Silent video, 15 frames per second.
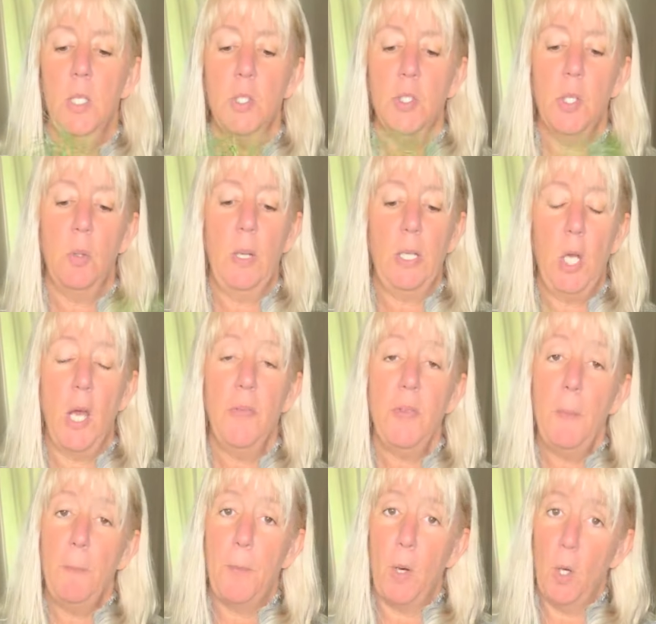So I cut
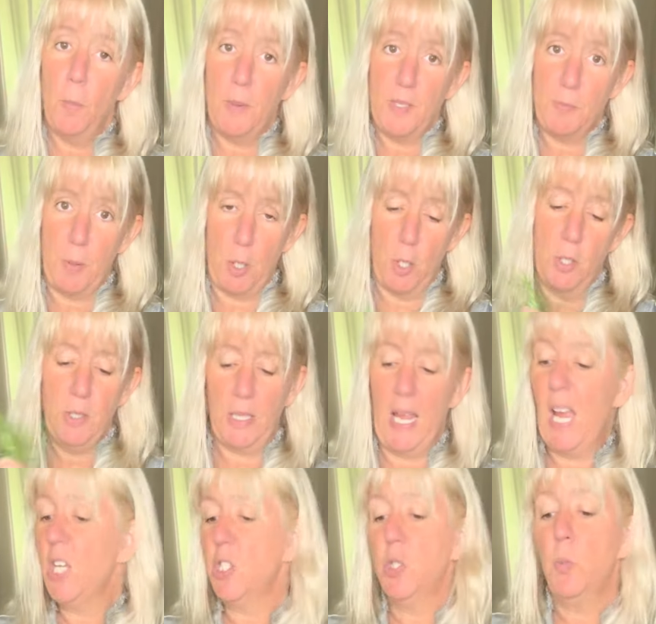the bulbous part,
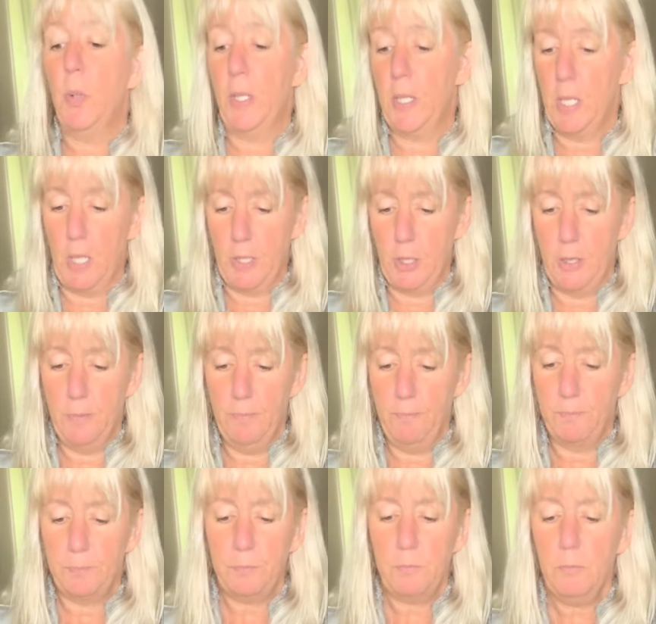as you would an onion,
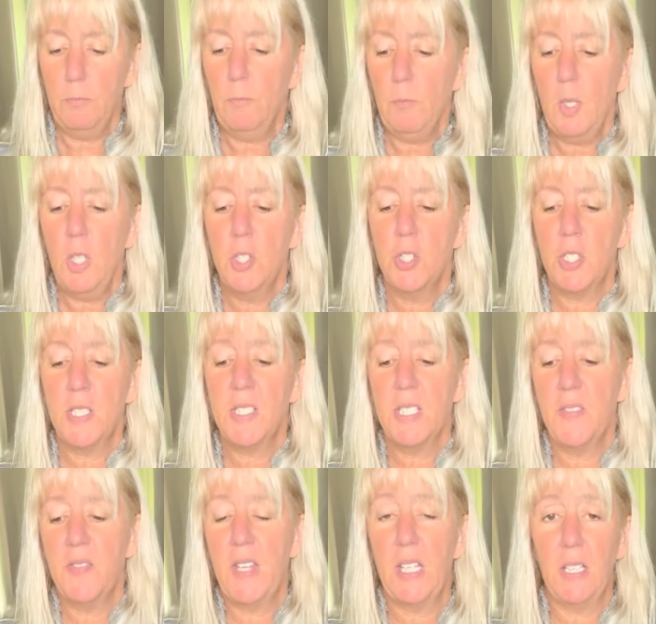just
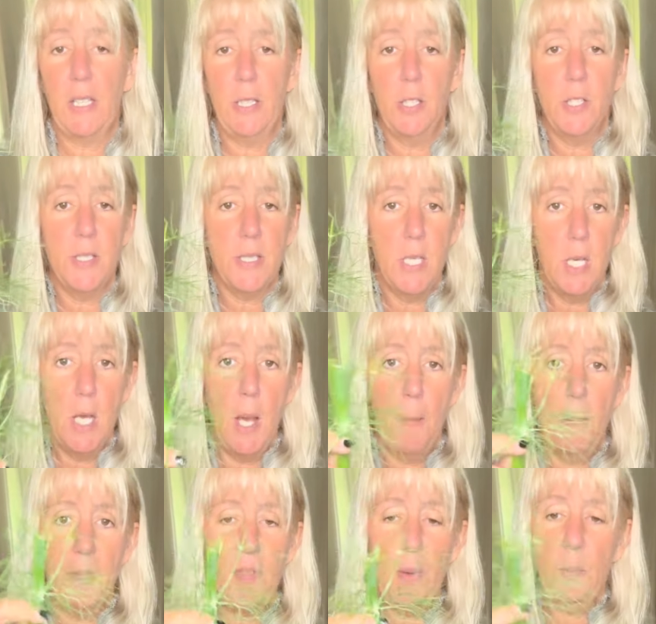in thick layers.
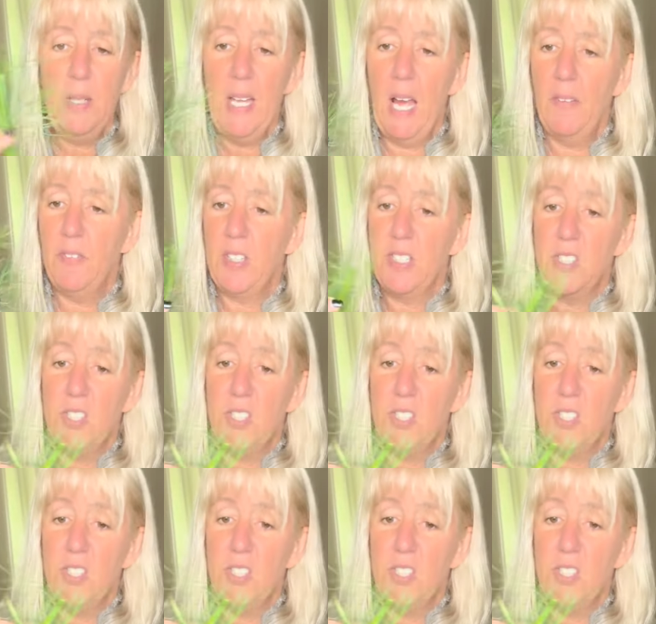But then we have these